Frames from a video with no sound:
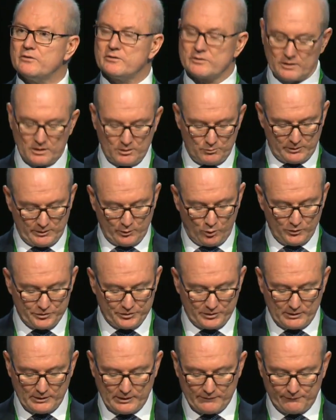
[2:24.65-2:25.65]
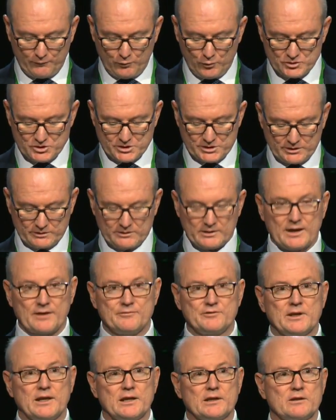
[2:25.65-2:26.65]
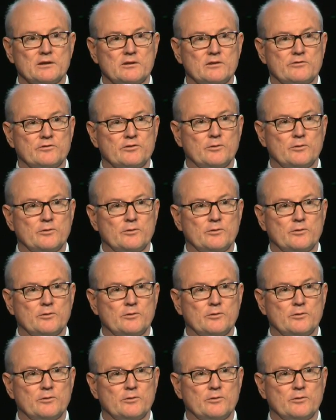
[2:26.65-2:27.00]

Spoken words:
so we also are fortunate to have delegates